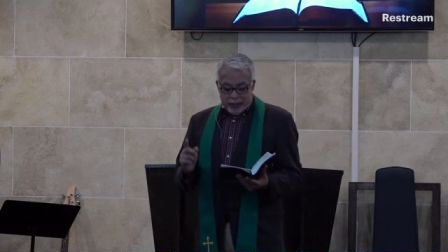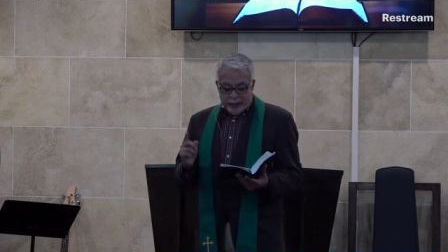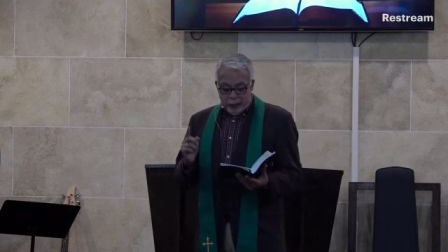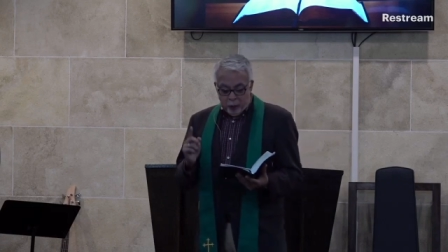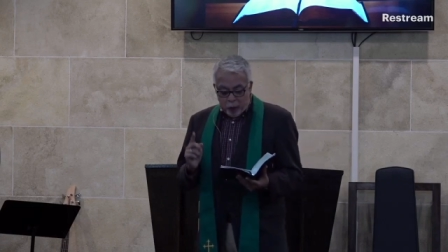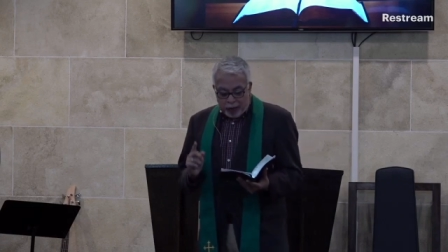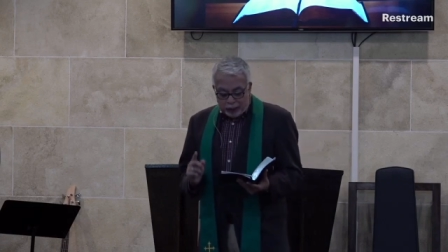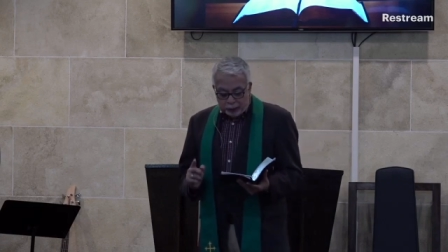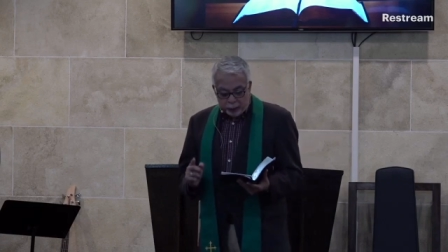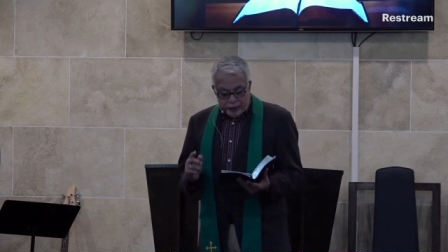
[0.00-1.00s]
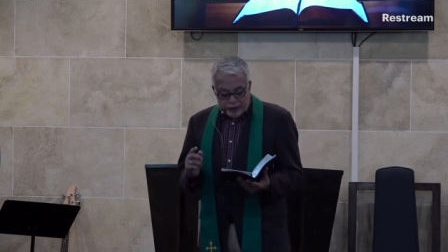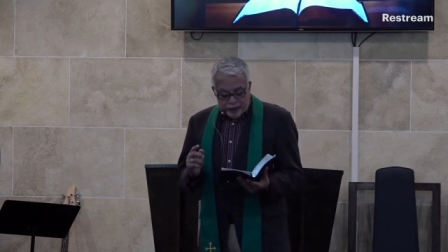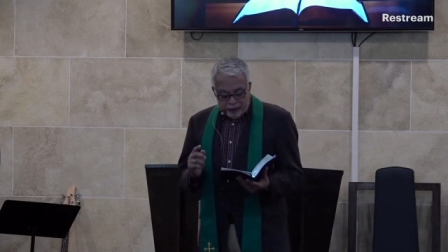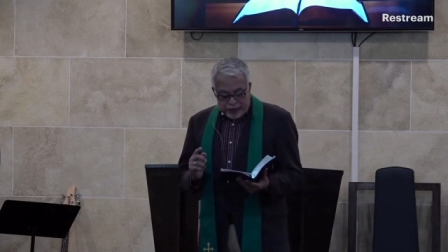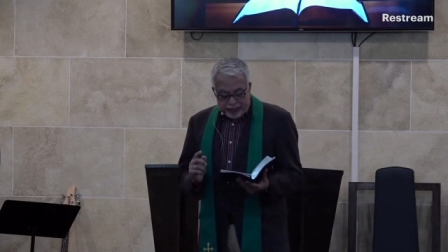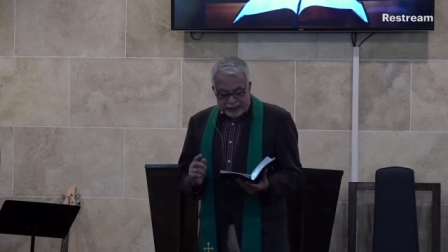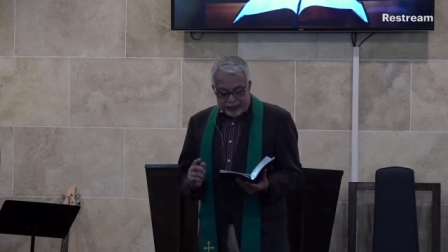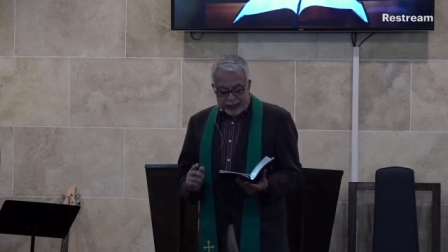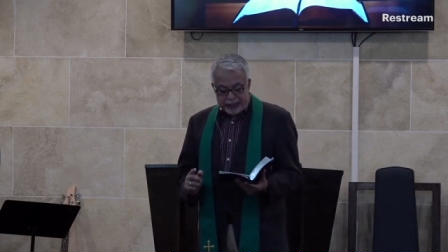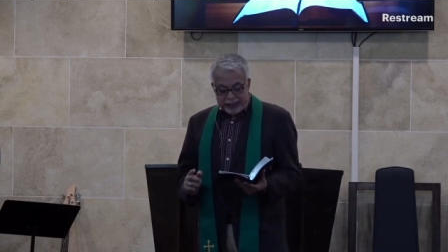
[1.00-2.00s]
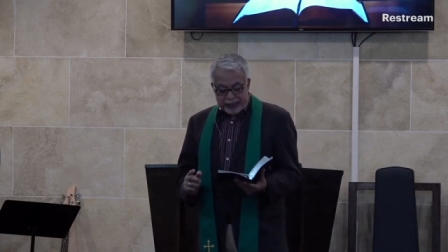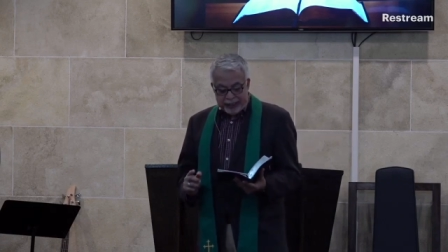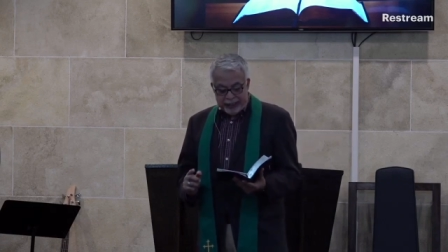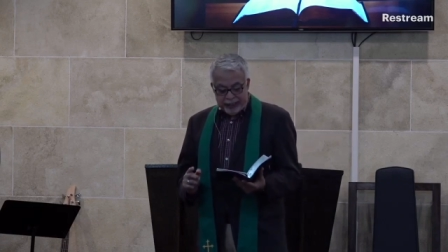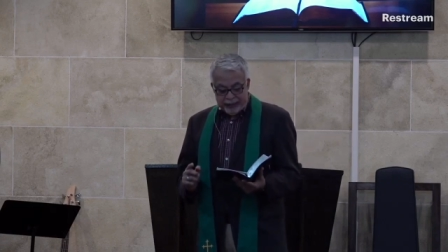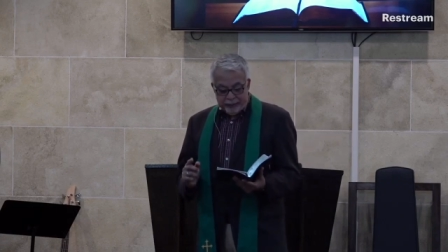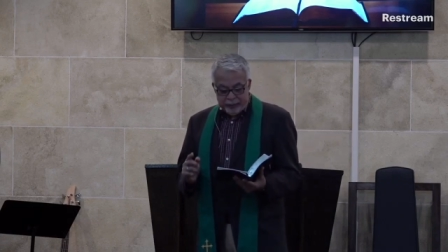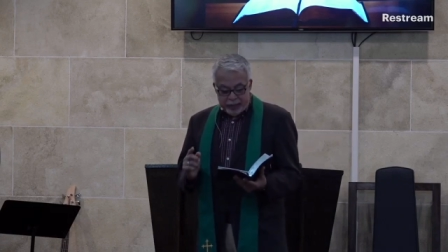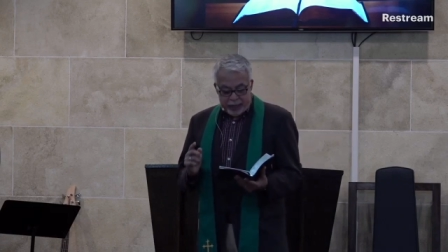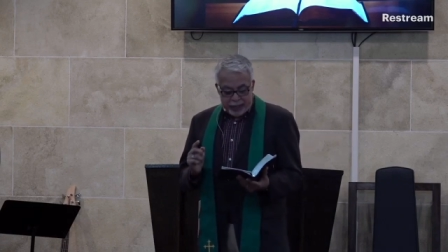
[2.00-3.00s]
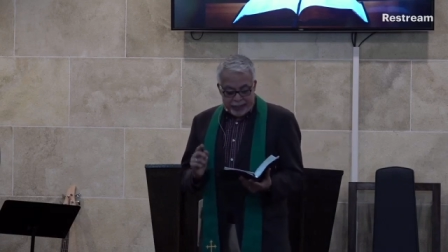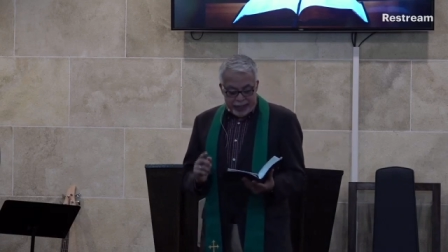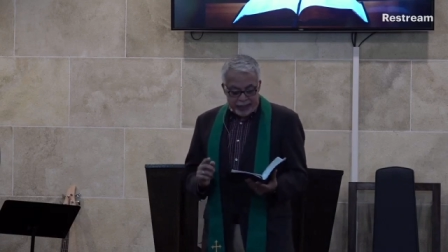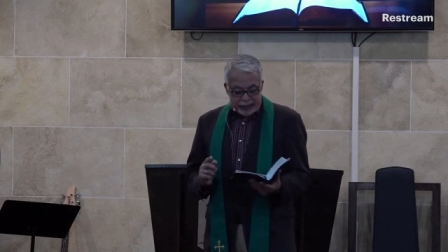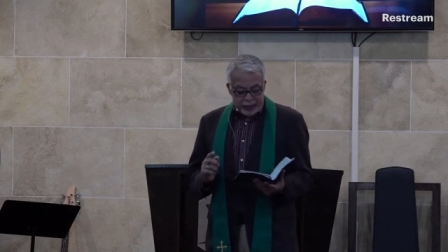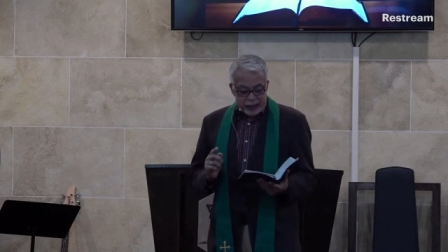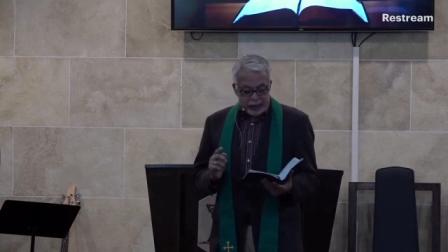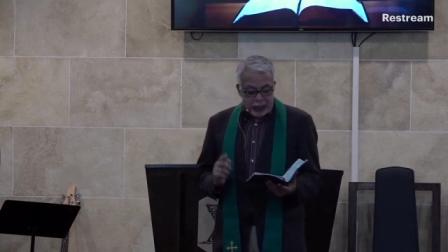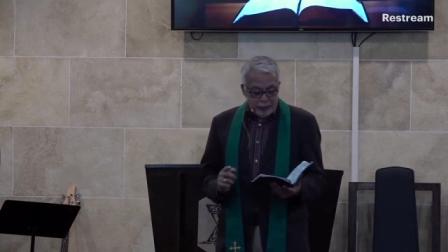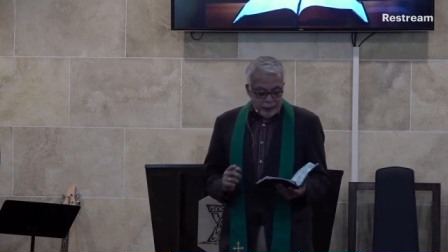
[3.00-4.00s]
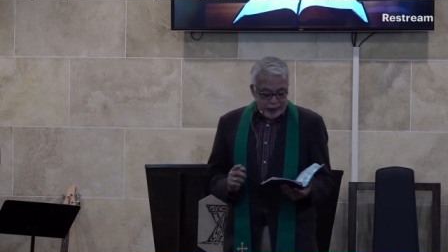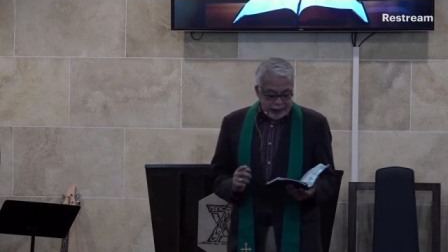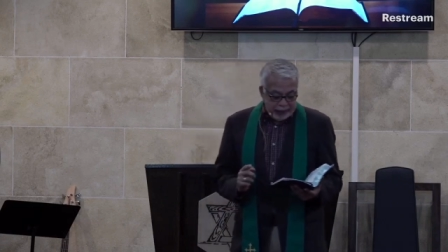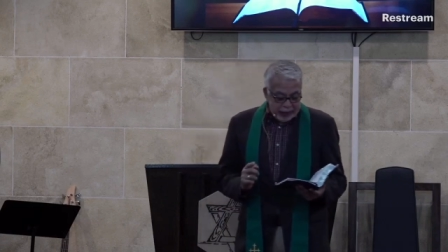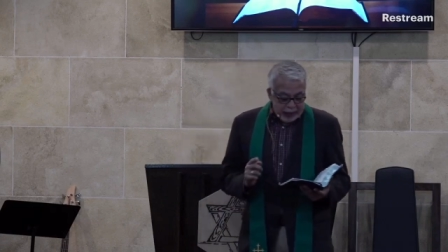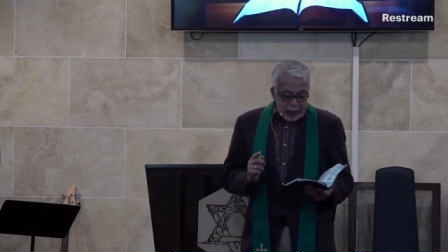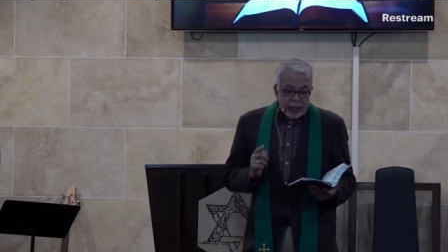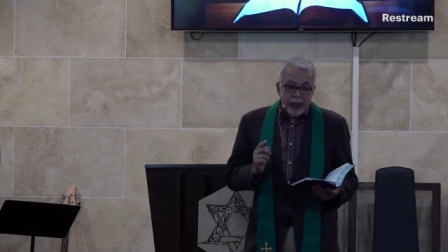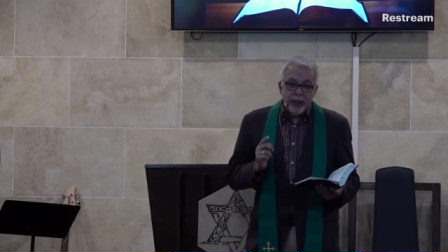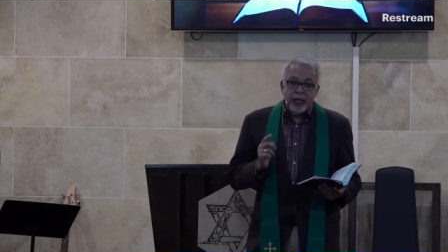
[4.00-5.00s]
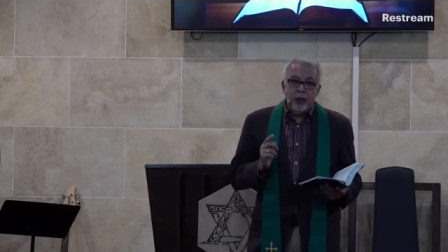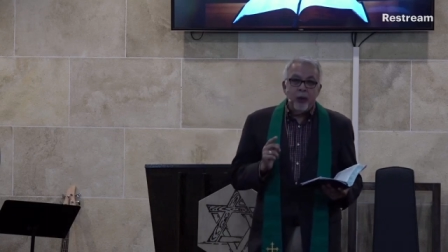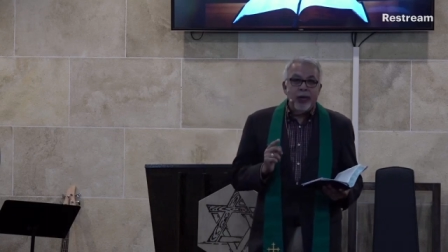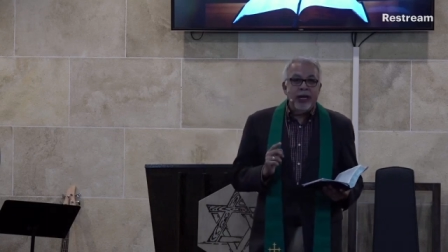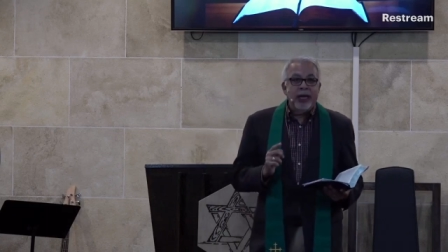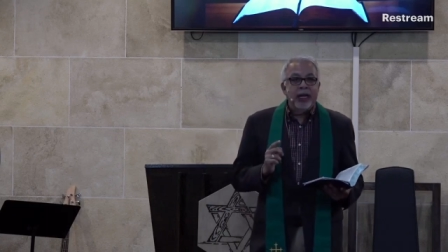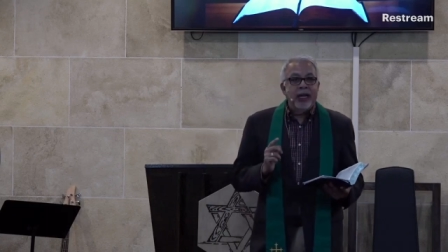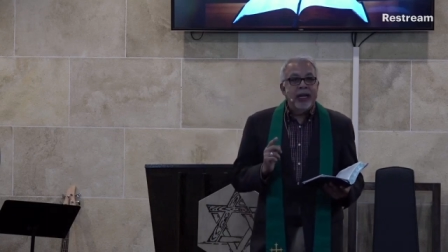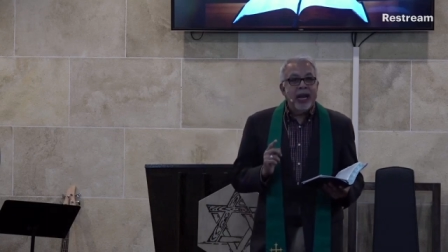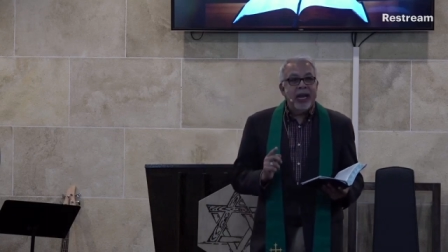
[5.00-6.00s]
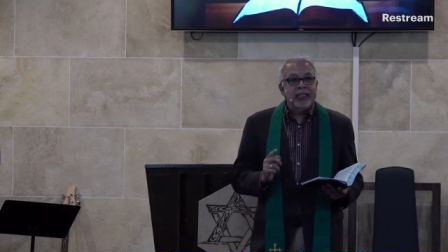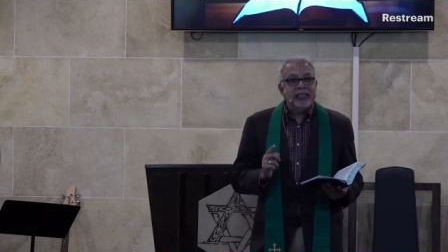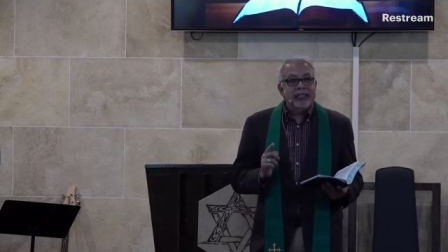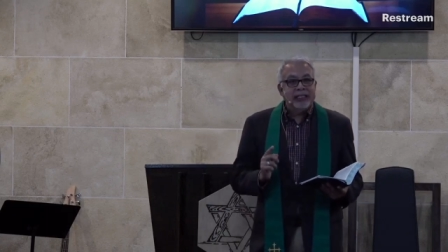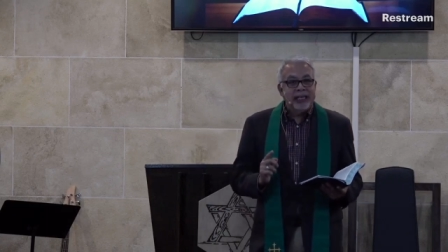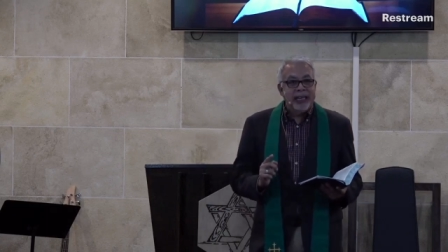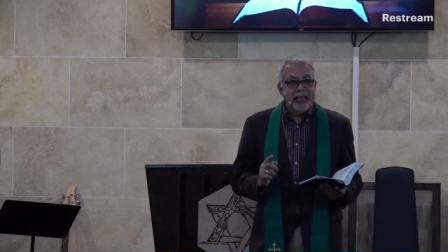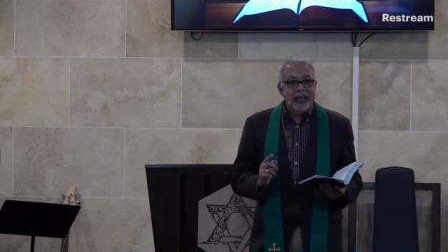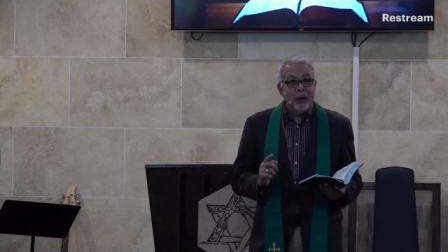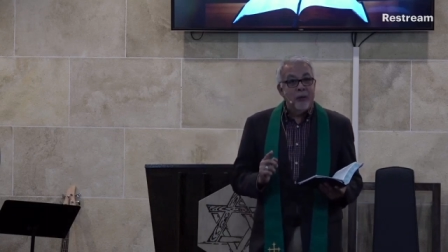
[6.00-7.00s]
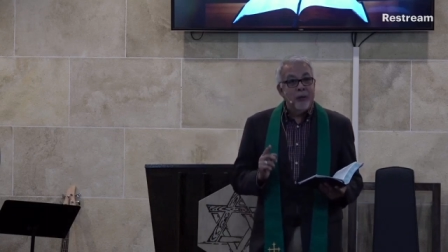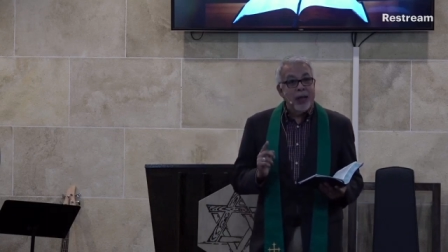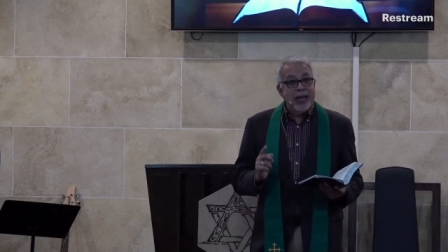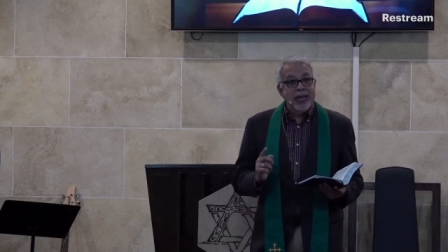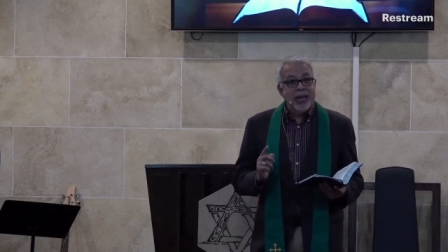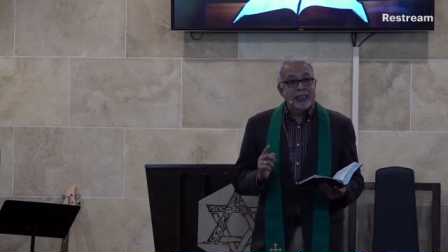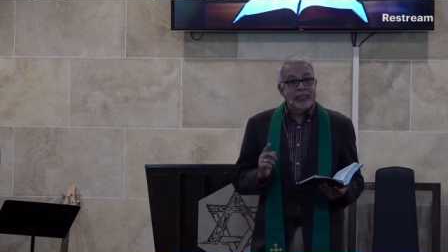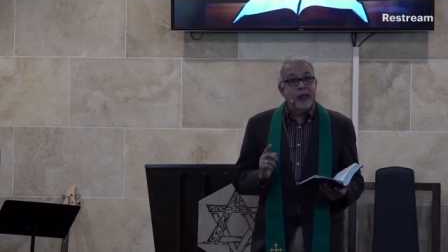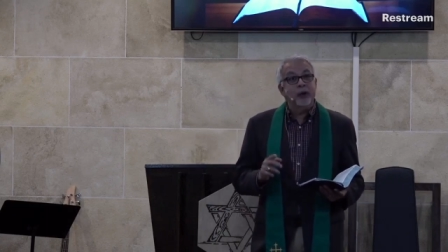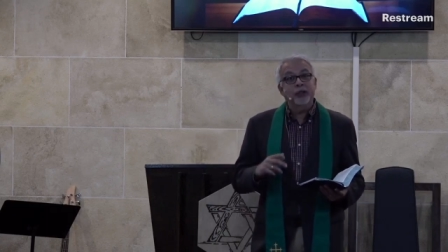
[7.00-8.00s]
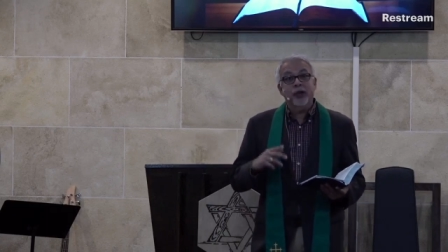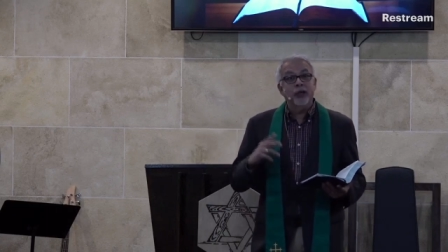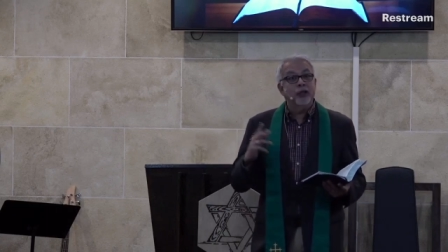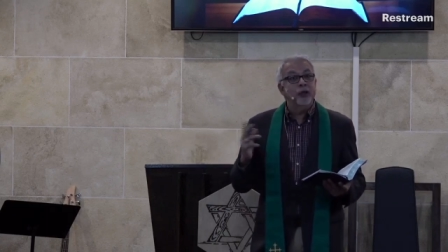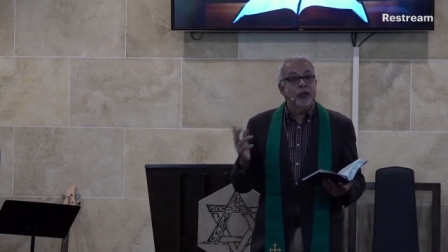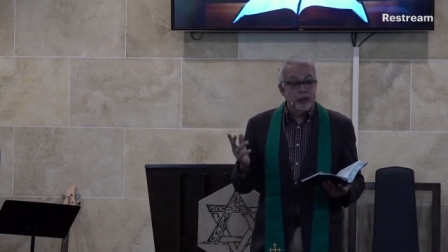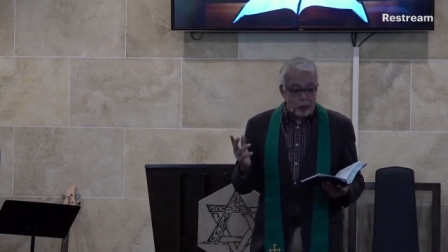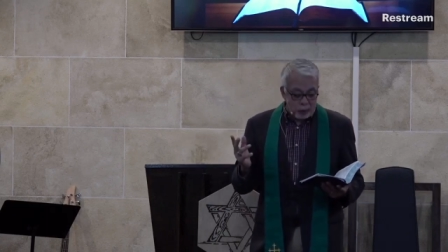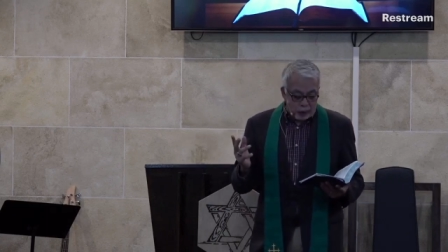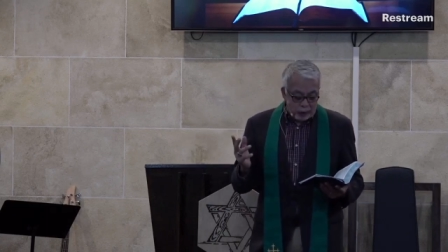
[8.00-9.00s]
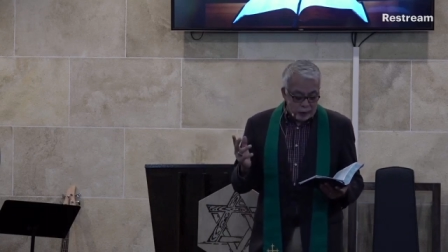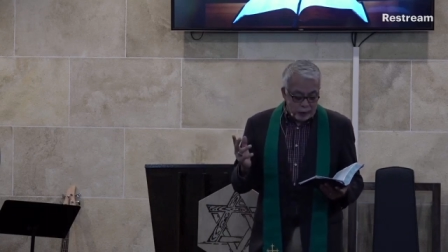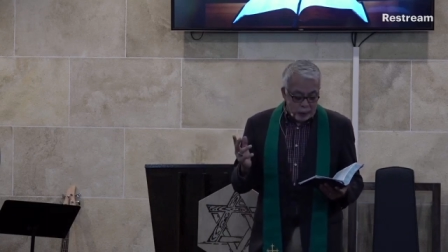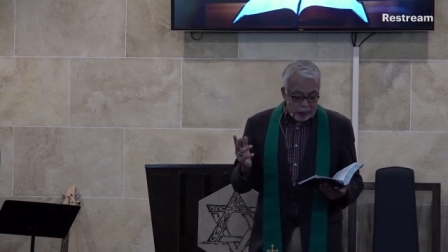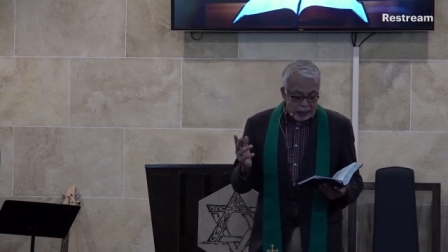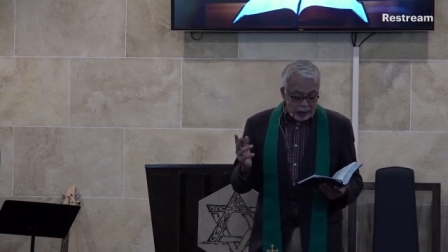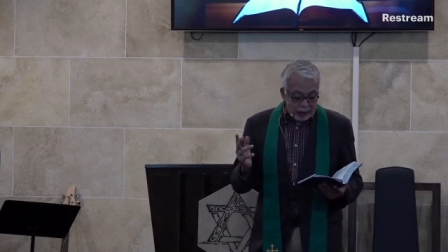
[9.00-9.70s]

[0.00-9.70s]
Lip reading: Be watchful, be vigilant against something that we cannot see or may not see or started to ignore all the while.